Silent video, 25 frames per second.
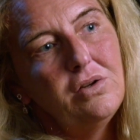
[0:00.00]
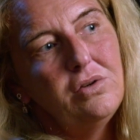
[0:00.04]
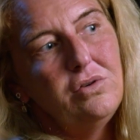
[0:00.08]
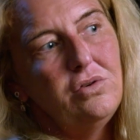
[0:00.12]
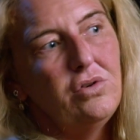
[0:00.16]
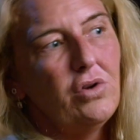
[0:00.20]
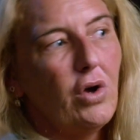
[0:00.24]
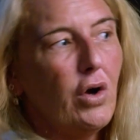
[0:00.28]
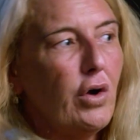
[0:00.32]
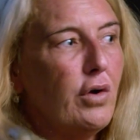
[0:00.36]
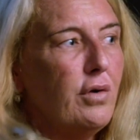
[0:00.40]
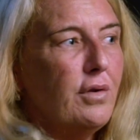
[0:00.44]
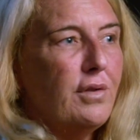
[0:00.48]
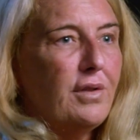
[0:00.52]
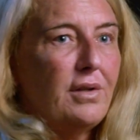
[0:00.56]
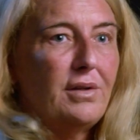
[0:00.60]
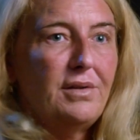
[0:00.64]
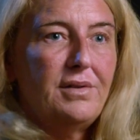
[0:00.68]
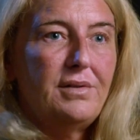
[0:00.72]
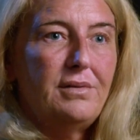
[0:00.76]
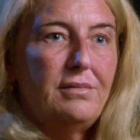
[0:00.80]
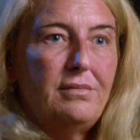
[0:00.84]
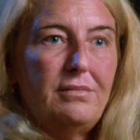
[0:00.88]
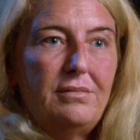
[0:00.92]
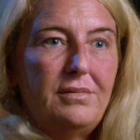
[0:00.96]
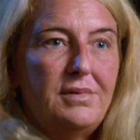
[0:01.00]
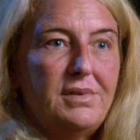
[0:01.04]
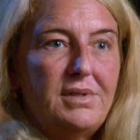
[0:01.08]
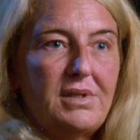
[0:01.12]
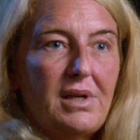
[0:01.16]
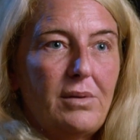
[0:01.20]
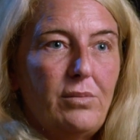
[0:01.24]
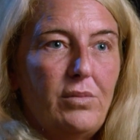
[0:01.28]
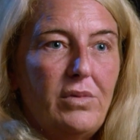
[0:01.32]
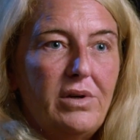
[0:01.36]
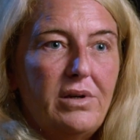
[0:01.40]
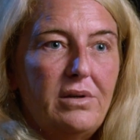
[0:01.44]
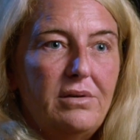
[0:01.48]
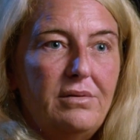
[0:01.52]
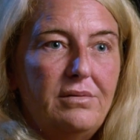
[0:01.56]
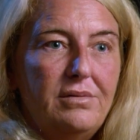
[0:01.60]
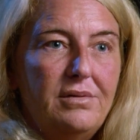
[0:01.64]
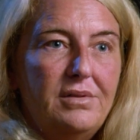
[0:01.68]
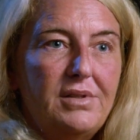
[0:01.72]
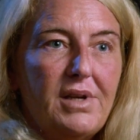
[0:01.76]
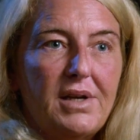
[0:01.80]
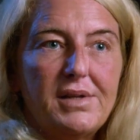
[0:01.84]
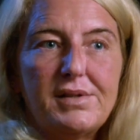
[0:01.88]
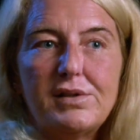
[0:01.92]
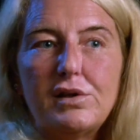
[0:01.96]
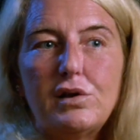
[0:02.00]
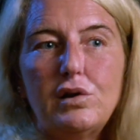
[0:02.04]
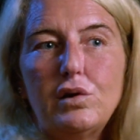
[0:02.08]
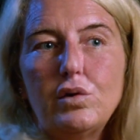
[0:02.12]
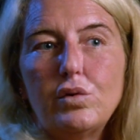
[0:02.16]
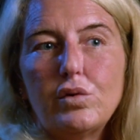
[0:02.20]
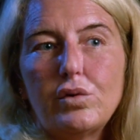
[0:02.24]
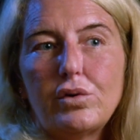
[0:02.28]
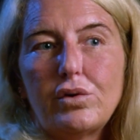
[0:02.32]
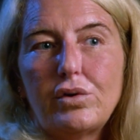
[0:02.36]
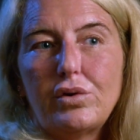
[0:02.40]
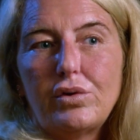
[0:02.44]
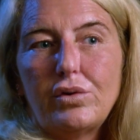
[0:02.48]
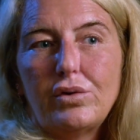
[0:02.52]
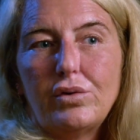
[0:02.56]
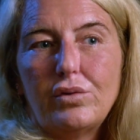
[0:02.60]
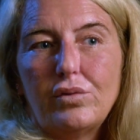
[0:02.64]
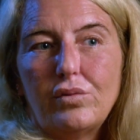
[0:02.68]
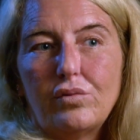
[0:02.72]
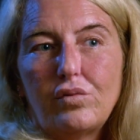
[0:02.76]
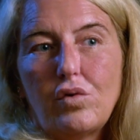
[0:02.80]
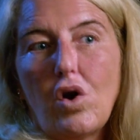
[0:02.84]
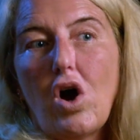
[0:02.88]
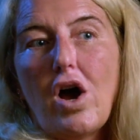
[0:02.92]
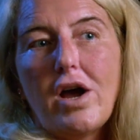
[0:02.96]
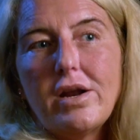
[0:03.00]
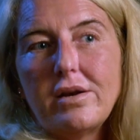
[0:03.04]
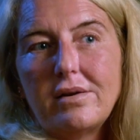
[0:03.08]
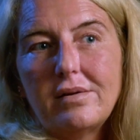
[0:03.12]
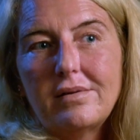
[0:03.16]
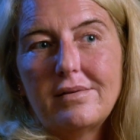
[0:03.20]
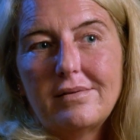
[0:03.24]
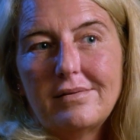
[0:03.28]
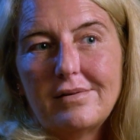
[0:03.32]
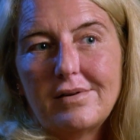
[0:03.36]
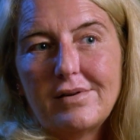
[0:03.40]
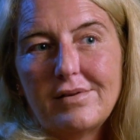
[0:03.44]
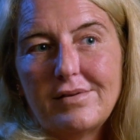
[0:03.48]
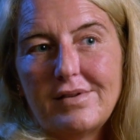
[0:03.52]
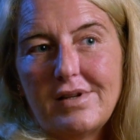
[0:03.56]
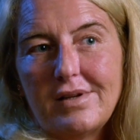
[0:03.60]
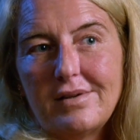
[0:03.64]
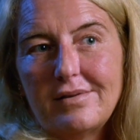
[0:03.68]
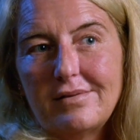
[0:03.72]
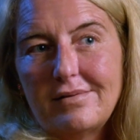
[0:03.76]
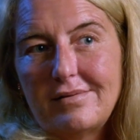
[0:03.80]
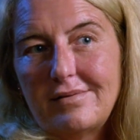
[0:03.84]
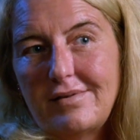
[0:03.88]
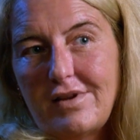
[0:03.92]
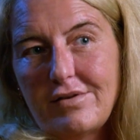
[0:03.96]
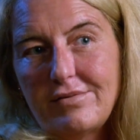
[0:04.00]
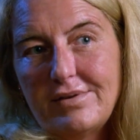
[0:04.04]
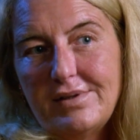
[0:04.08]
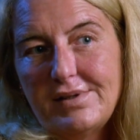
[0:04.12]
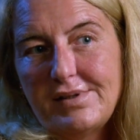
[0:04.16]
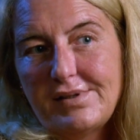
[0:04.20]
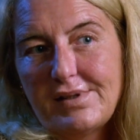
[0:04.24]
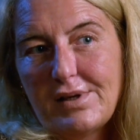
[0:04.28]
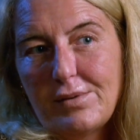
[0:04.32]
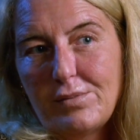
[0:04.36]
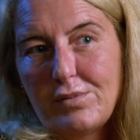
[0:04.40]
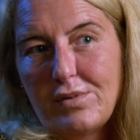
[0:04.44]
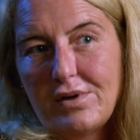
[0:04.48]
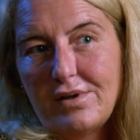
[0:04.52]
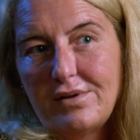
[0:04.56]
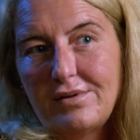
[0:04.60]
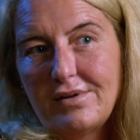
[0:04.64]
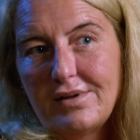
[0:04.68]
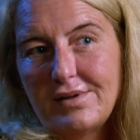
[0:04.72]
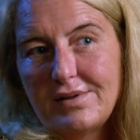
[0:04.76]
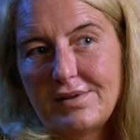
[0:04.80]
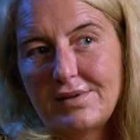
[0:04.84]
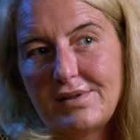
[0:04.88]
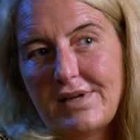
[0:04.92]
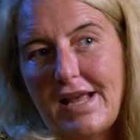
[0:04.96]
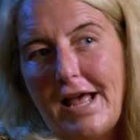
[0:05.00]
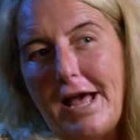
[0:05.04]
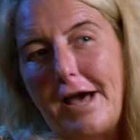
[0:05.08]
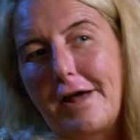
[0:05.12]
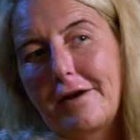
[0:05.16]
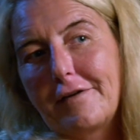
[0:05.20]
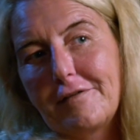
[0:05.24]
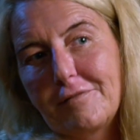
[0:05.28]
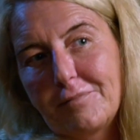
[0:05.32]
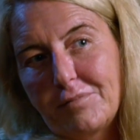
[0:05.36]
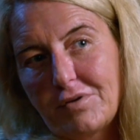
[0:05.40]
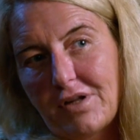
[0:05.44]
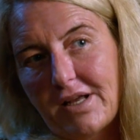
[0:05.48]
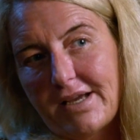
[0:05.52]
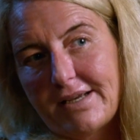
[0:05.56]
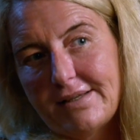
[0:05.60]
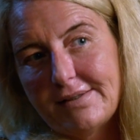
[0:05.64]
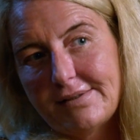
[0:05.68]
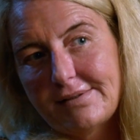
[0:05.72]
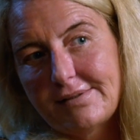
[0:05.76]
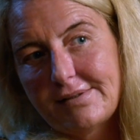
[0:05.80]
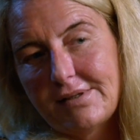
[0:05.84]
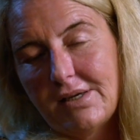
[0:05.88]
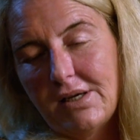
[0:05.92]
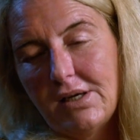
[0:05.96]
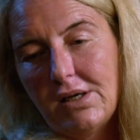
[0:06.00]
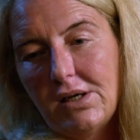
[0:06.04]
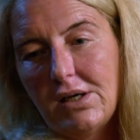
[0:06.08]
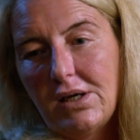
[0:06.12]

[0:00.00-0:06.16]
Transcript: know that someone doesn't look right and that there is someone that's out of place